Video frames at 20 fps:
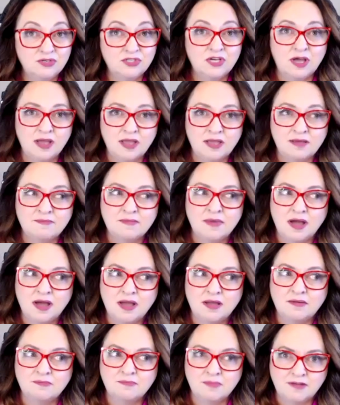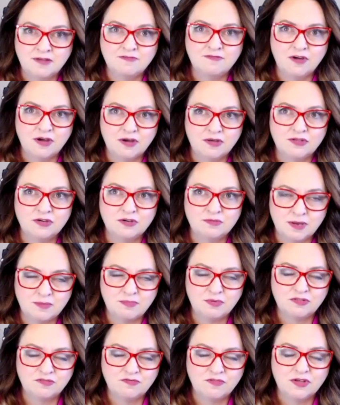time I, my father, my
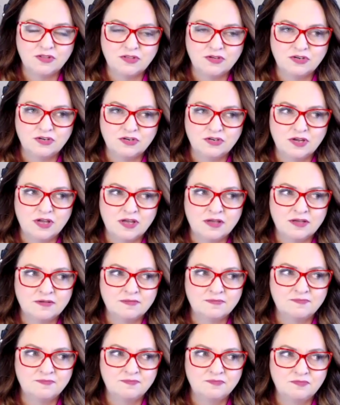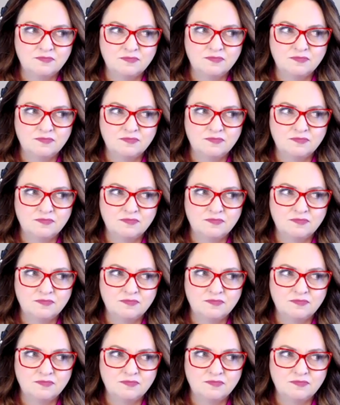birth father, um,